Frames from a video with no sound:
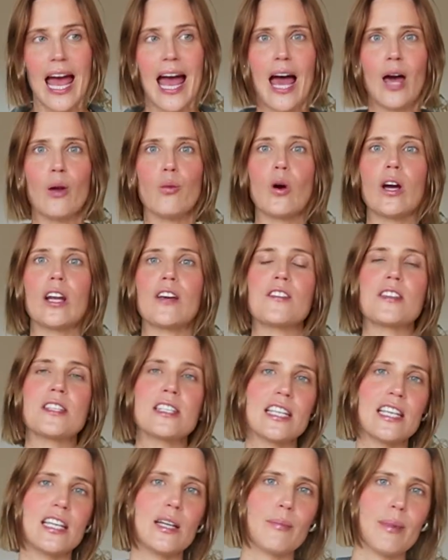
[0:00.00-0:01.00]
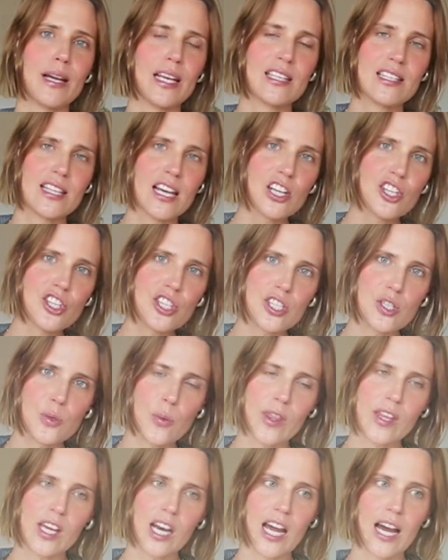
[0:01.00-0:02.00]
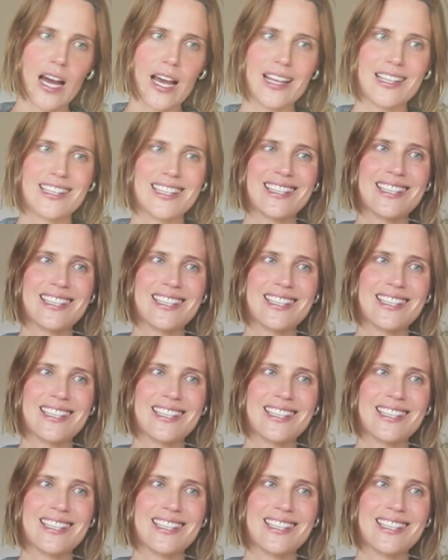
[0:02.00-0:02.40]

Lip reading: And what I've seen in my sessions with clients